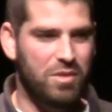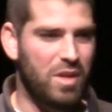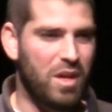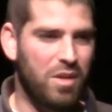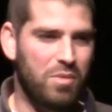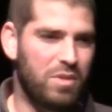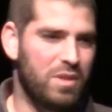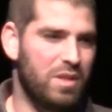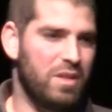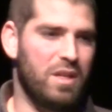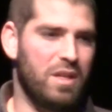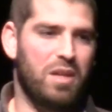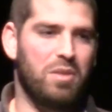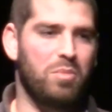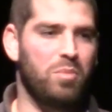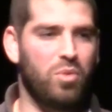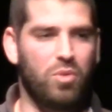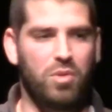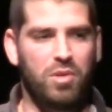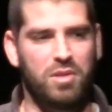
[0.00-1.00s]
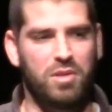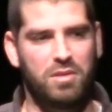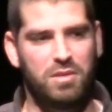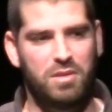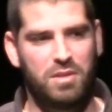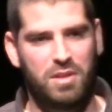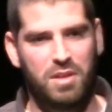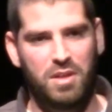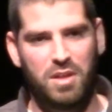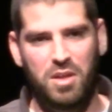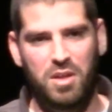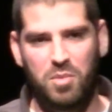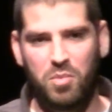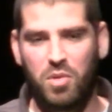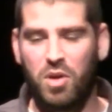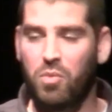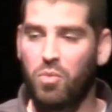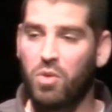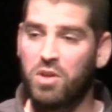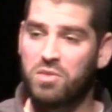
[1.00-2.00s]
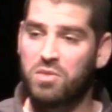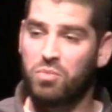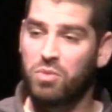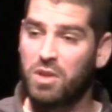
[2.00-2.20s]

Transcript: They're not really that important. But what's